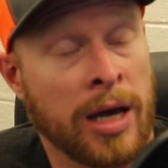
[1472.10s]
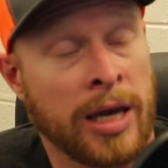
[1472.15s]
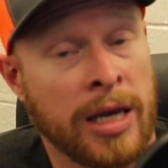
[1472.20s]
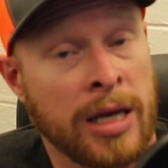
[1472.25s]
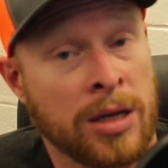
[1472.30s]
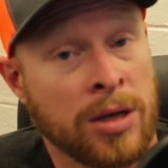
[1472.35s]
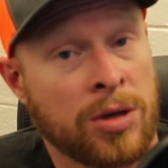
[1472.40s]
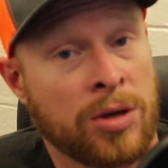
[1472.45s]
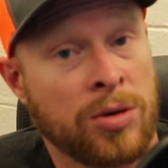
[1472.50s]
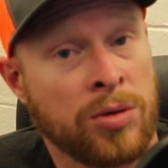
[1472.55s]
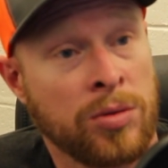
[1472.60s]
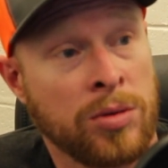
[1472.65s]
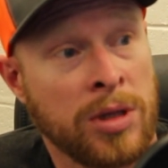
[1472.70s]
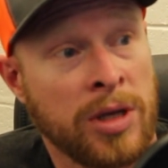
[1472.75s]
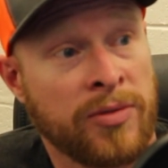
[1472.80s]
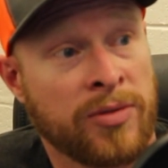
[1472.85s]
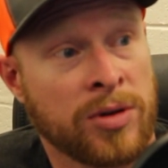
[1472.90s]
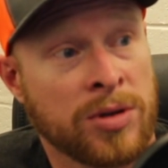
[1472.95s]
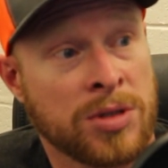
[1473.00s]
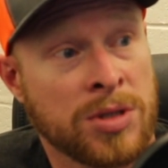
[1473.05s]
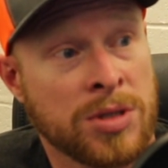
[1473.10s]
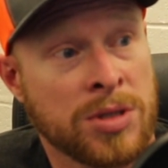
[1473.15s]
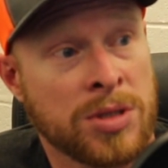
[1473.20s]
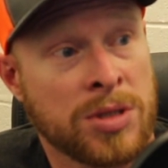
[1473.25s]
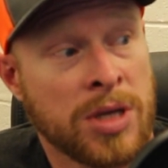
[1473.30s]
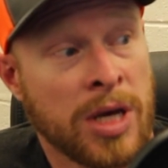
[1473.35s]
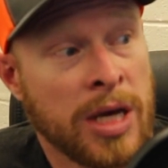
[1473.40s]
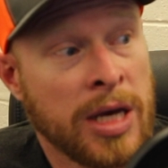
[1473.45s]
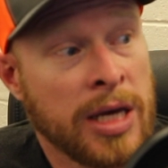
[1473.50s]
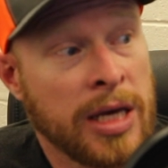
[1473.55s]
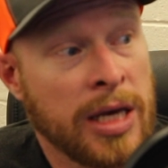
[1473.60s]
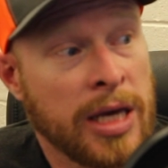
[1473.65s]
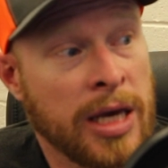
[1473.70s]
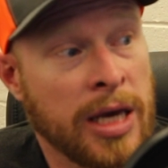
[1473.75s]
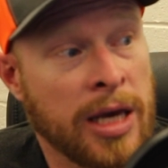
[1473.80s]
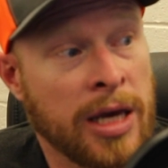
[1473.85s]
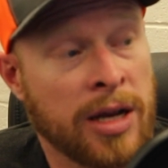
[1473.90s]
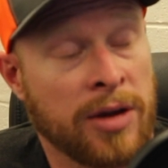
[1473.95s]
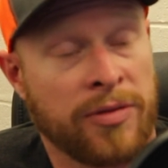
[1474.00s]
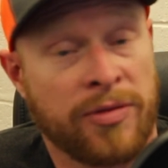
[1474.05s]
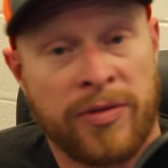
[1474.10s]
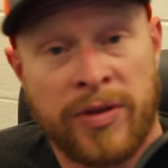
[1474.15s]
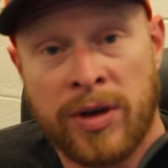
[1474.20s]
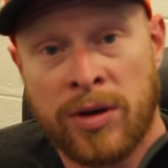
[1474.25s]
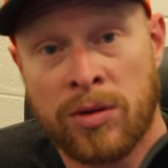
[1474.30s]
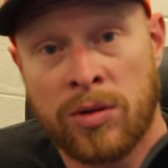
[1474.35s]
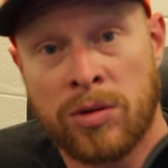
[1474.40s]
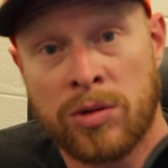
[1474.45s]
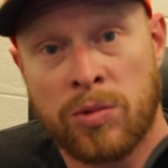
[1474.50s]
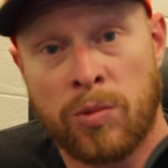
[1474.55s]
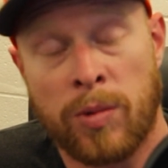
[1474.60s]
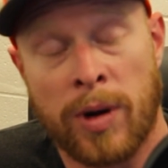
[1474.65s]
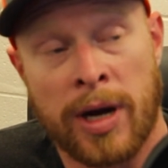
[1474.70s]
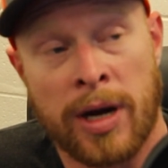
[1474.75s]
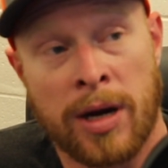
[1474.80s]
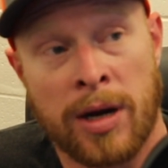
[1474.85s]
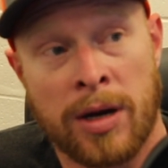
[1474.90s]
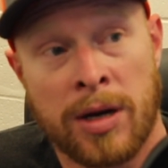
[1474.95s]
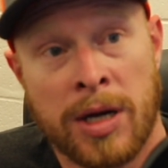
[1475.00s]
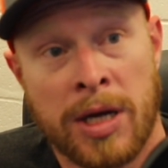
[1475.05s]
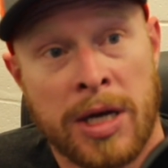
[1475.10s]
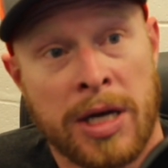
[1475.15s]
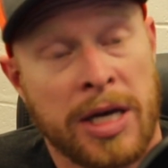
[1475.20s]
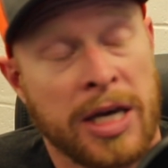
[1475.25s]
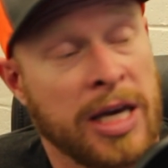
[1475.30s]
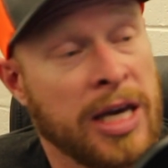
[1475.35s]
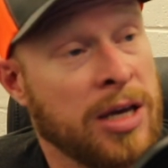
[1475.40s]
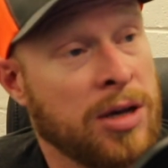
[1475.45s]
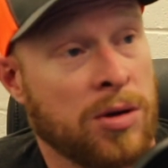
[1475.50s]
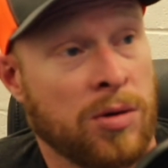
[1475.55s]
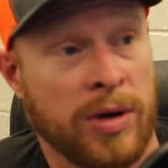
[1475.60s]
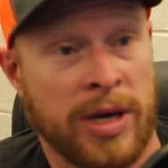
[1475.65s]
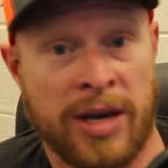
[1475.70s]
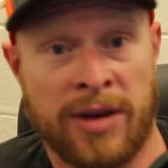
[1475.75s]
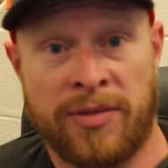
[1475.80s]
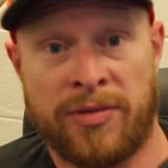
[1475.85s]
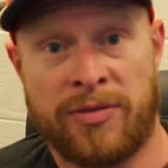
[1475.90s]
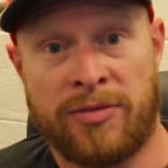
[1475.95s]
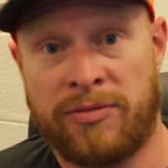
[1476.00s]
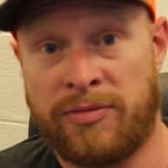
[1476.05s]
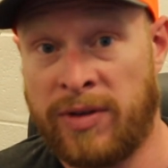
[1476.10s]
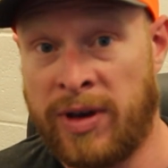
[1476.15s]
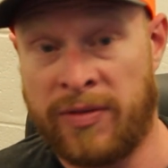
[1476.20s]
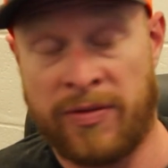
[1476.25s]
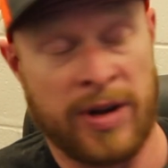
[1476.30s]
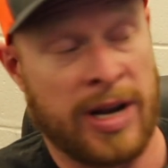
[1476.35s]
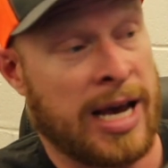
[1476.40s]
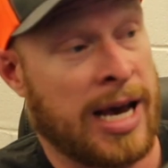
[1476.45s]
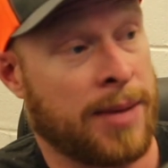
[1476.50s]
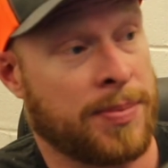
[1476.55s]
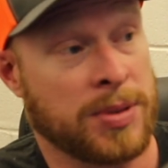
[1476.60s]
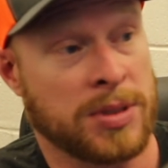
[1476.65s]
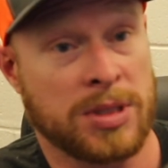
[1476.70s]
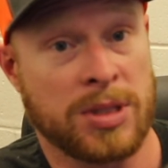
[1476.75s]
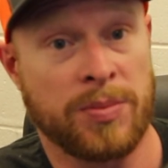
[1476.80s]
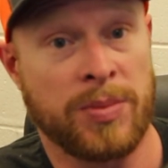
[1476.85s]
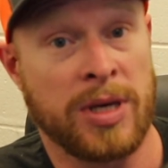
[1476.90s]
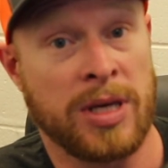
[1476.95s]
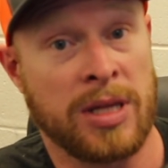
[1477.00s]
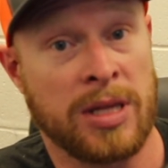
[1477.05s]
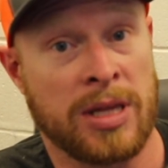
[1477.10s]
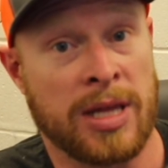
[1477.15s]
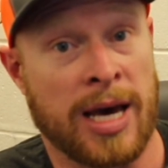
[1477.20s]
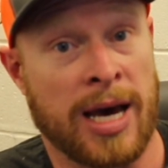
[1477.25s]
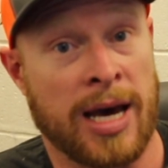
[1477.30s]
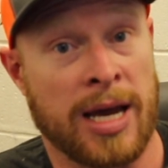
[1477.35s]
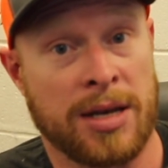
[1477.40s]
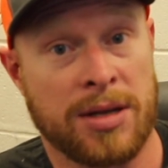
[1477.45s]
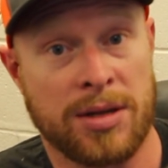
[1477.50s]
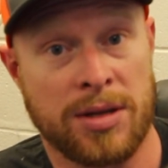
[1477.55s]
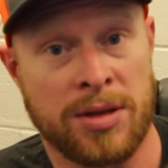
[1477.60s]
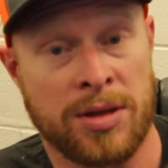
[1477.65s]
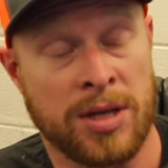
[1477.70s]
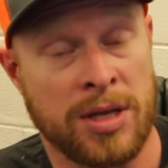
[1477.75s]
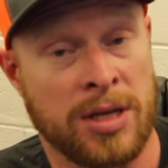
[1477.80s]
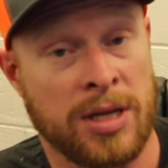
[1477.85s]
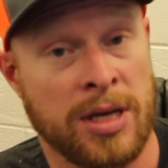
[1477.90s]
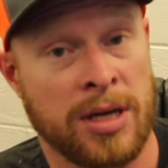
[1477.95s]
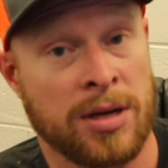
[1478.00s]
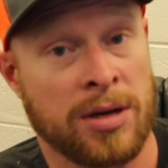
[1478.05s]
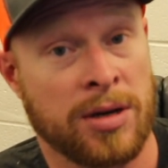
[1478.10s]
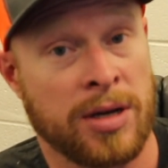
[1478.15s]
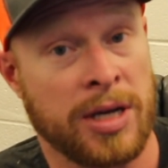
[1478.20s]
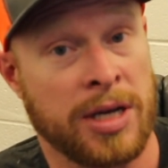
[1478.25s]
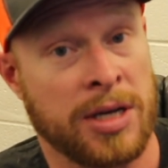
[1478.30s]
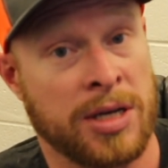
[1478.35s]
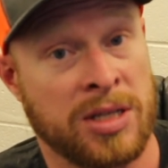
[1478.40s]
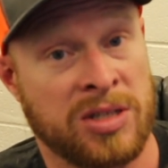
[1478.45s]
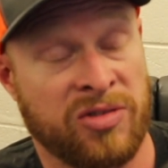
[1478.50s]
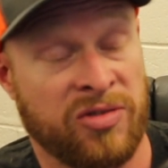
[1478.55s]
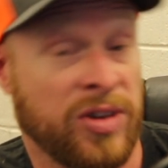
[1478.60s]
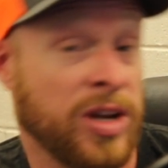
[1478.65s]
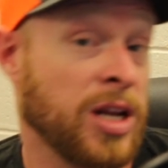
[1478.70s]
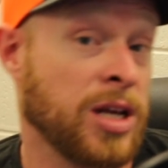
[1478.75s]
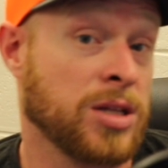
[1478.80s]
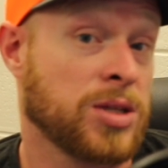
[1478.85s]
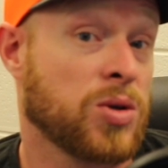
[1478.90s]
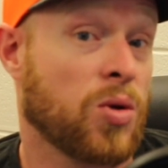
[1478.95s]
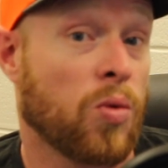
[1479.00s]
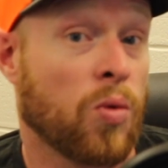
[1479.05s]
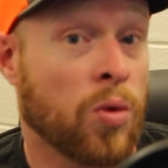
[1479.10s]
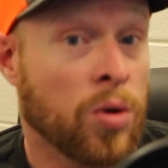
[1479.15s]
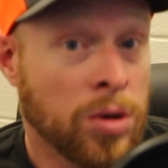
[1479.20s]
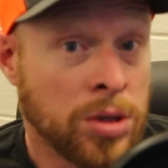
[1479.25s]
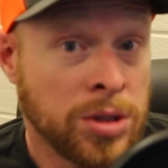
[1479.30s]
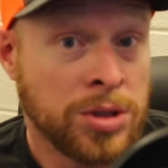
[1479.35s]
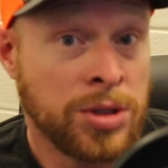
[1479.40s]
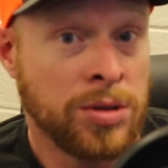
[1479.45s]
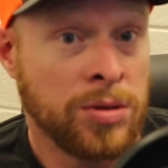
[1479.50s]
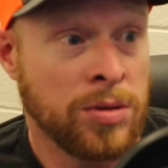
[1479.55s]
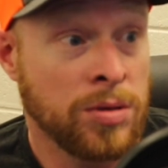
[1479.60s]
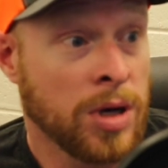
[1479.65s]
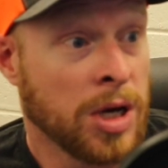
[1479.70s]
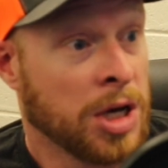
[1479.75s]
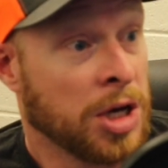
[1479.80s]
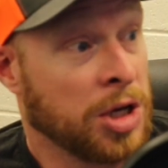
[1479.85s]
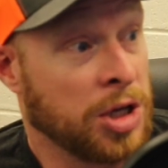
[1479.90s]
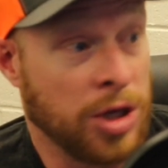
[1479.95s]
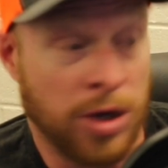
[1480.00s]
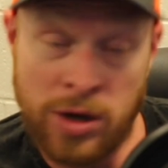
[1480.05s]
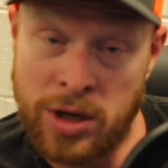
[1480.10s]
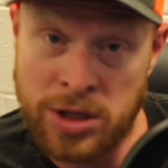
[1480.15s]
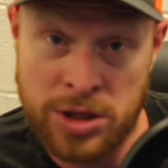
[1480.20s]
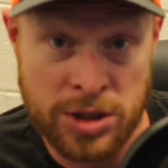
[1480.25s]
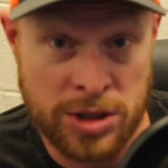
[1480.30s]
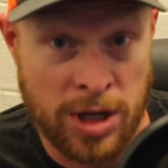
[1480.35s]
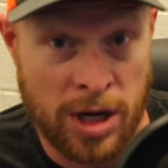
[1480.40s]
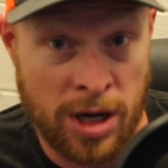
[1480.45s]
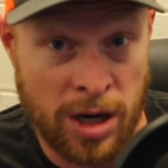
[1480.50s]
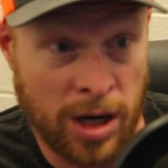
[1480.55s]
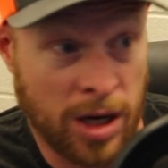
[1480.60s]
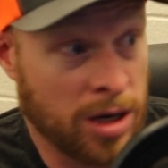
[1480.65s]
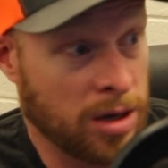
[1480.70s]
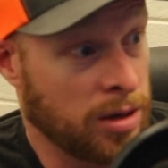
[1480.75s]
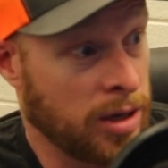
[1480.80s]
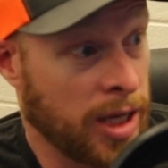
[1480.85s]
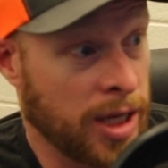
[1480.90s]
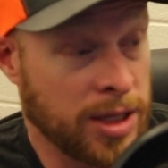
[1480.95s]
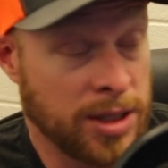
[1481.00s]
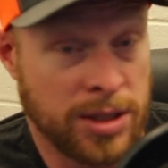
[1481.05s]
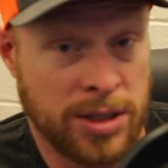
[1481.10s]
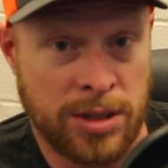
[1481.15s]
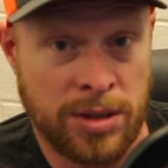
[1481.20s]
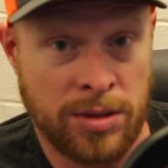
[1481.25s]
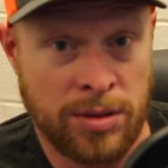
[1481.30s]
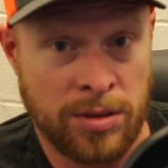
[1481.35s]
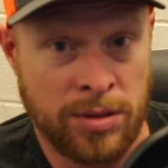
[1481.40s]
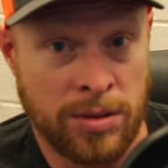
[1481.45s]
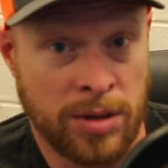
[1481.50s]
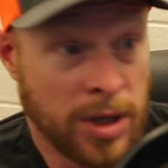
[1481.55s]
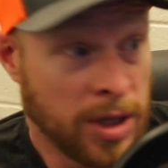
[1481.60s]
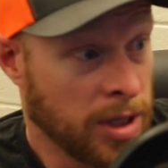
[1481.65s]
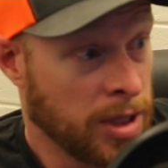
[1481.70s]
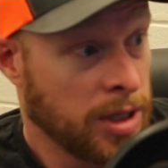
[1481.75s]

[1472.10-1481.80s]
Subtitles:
in a coulee versus in a field where, if it happens to be that the deer is feeding towards you, you can just hunker into